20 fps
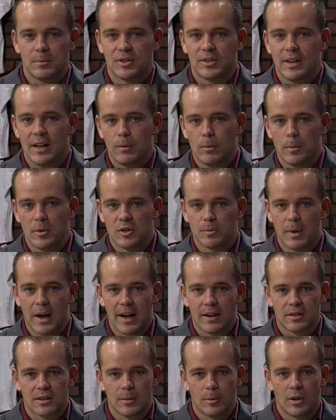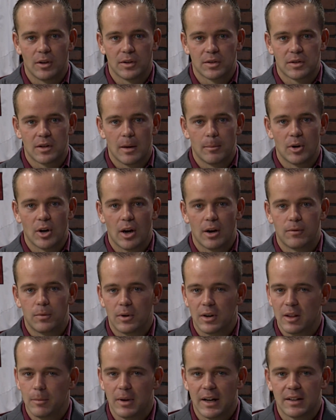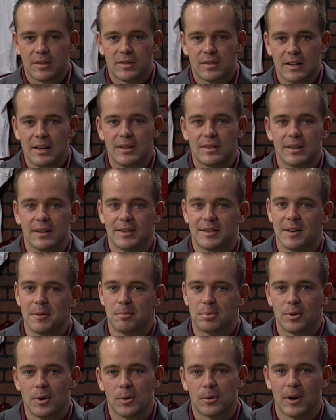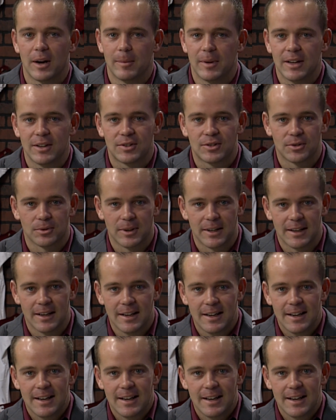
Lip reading: State women's basketball is coming off one of the best seasons in program history.